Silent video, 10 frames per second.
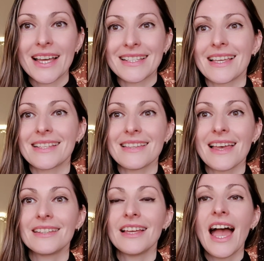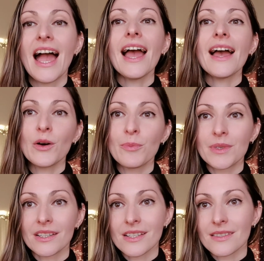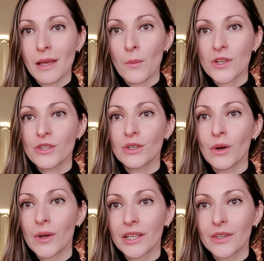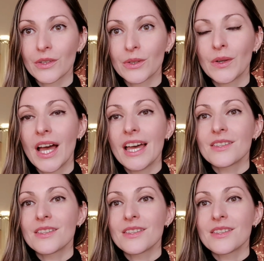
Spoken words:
As I said, help me understand what you're going through